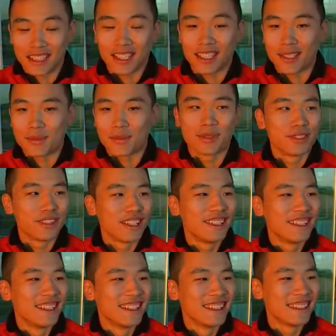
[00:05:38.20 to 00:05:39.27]
yeah.
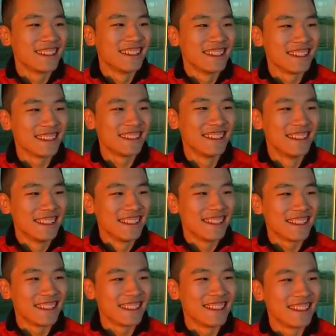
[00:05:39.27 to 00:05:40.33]
Probably it was easier for you.
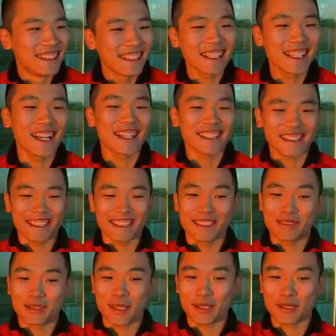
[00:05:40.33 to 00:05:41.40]
Yeah, actually,
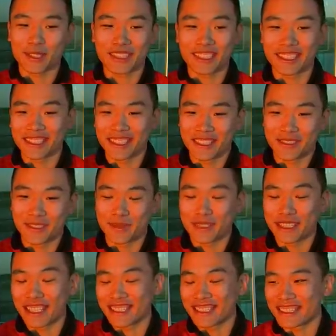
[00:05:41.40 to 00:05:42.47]
it probably was easier for
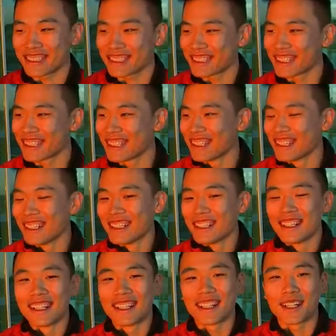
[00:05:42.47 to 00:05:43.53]
me,
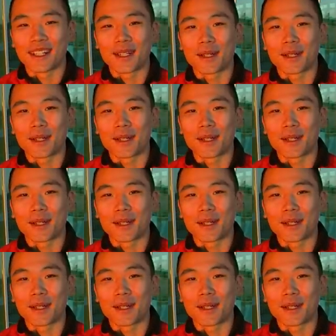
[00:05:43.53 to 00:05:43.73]
actually.